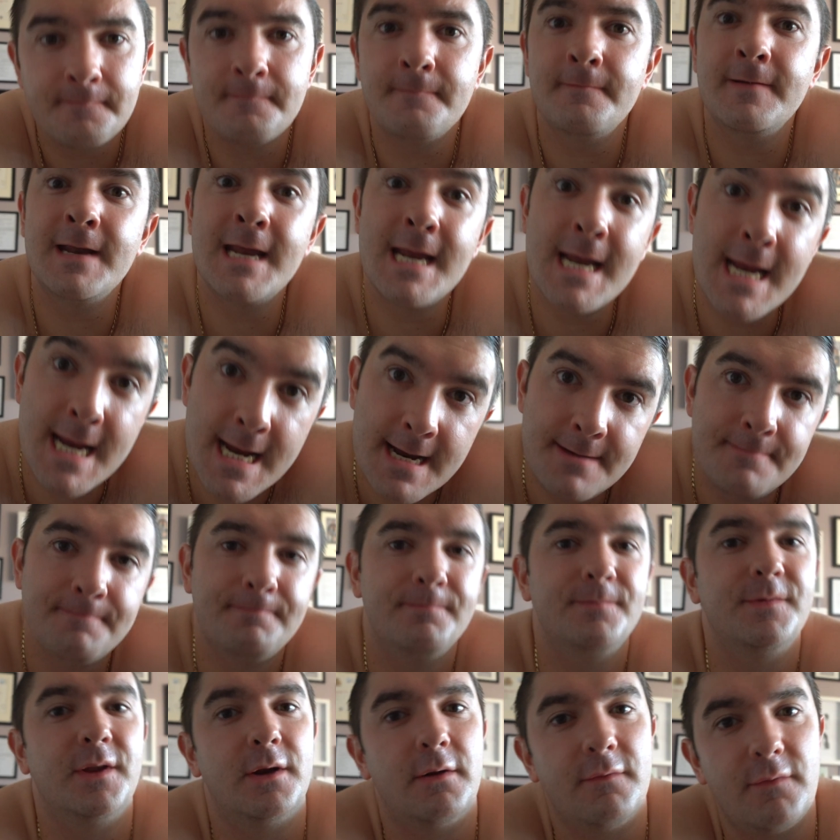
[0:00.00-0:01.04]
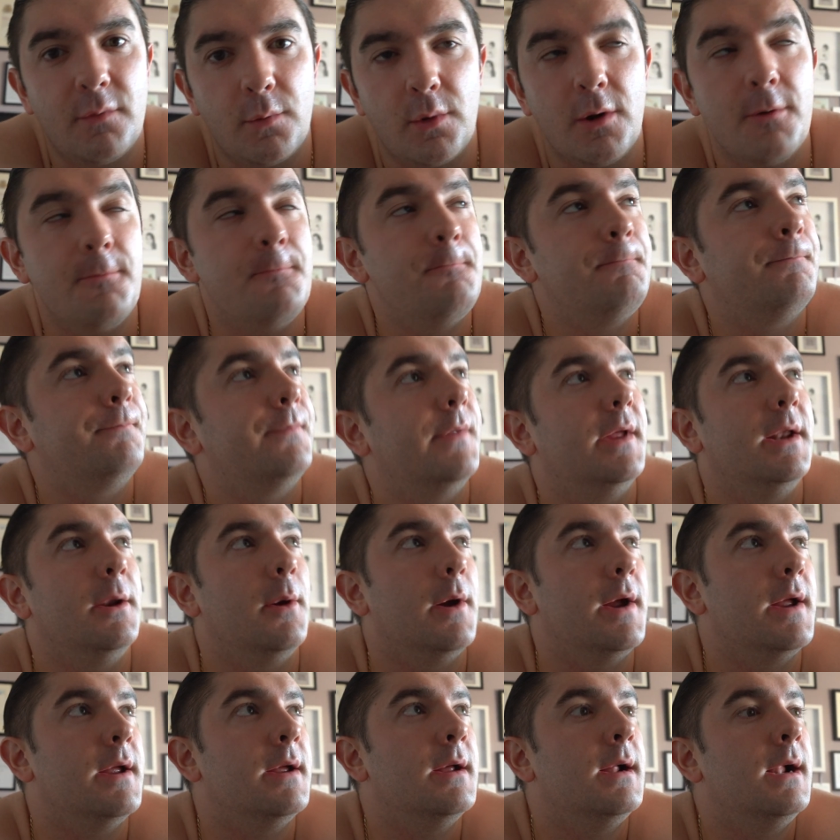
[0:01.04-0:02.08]
yeah, don't know if I will.
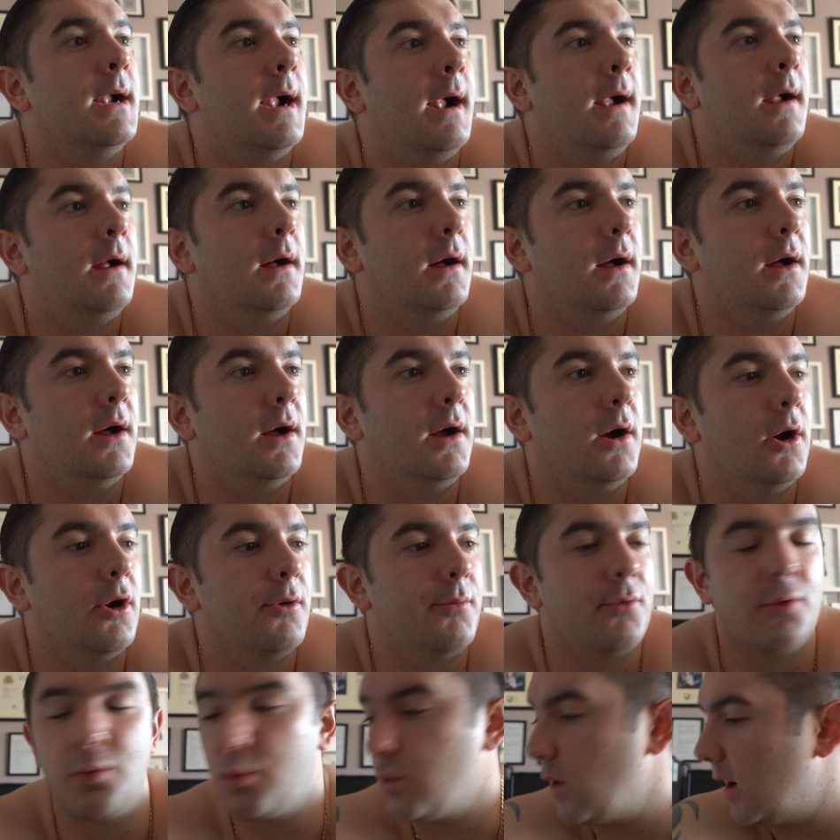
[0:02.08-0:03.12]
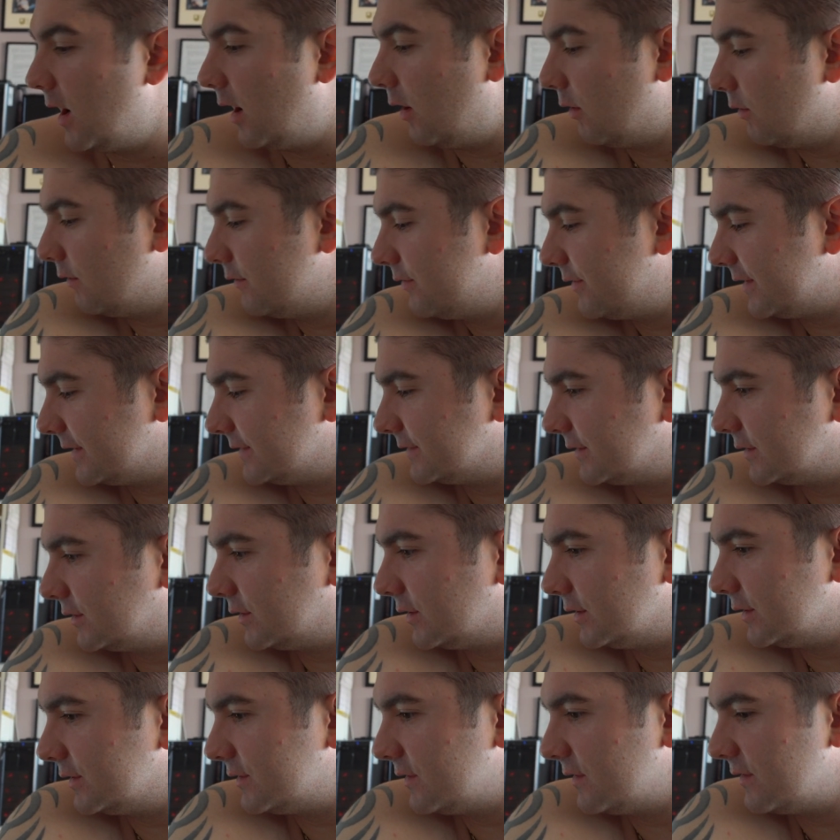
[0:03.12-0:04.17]
Anyway, uh, hope you're well. Things are
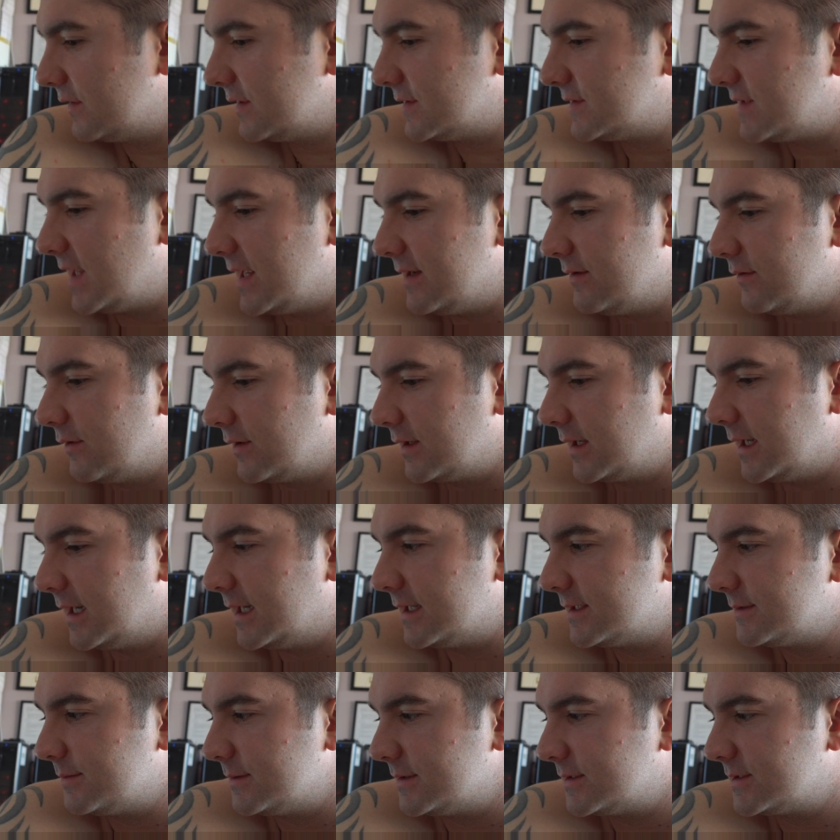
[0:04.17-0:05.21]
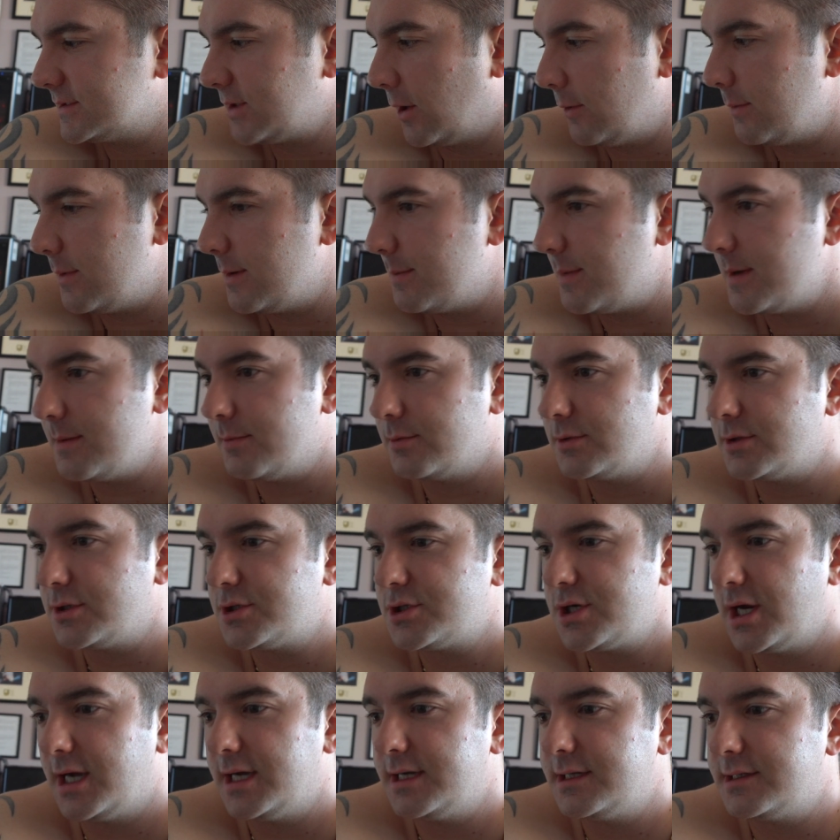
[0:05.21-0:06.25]
good at this end, I guess, but there's so many people to
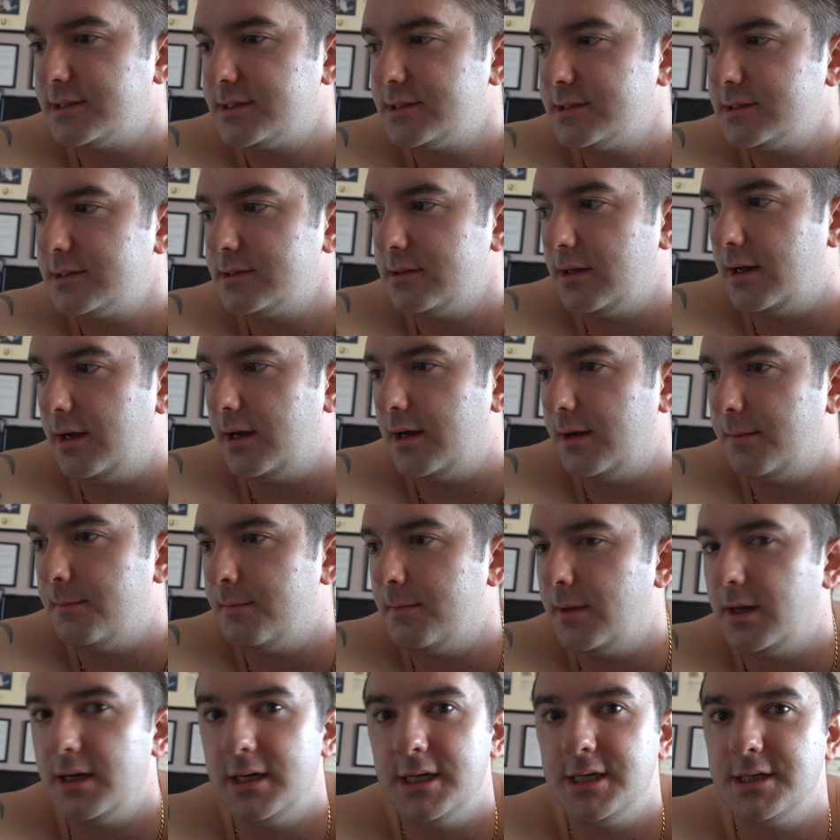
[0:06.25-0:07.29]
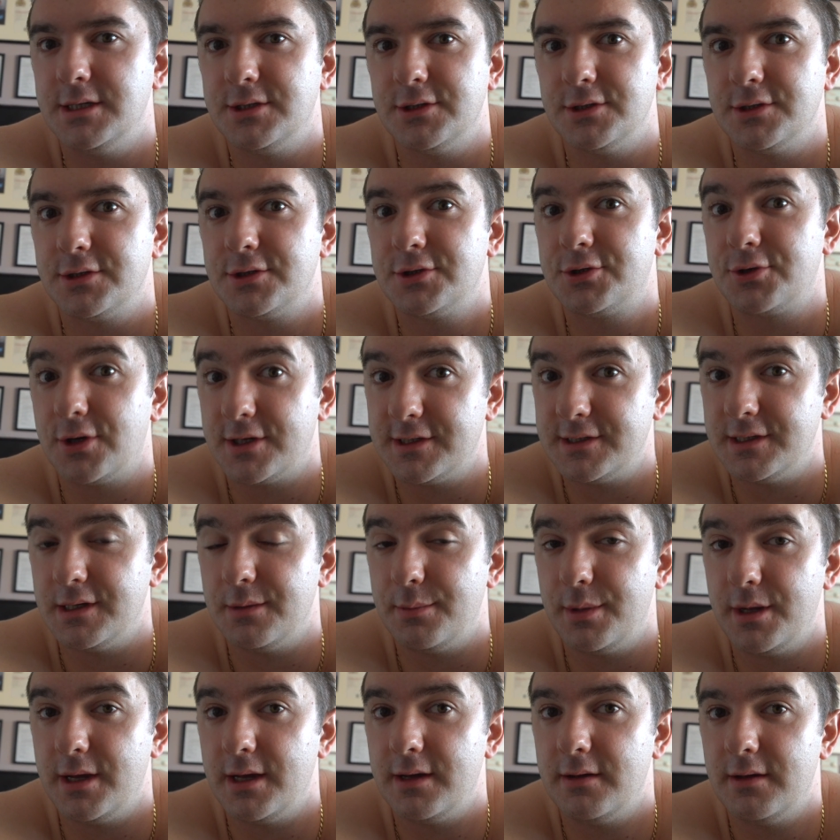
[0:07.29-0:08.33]
chase. um, Alicia's stressing a
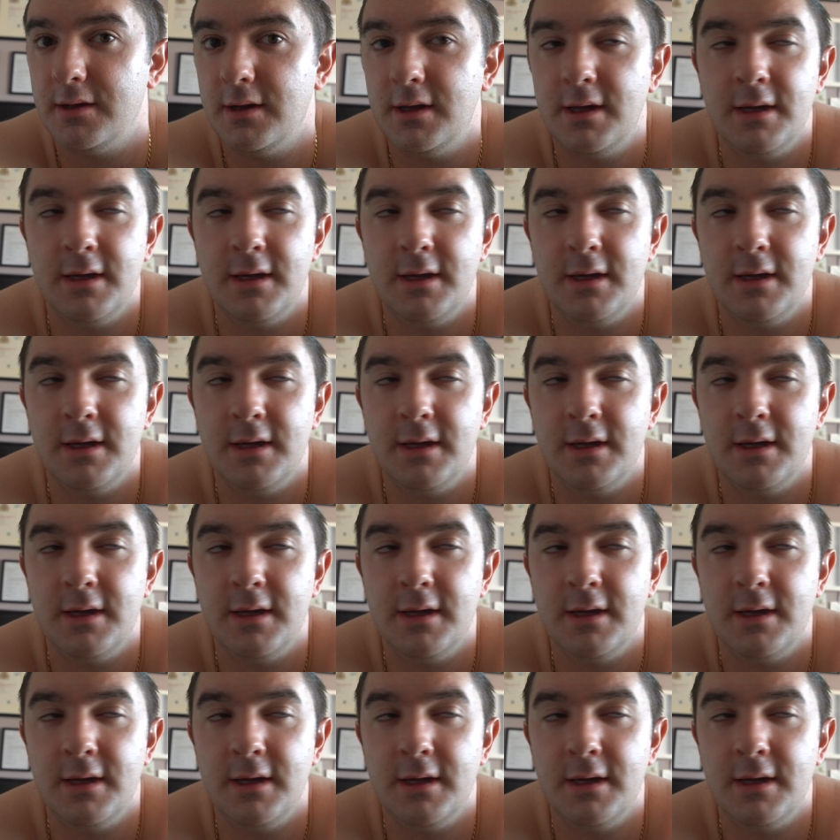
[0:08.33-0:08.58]
bit,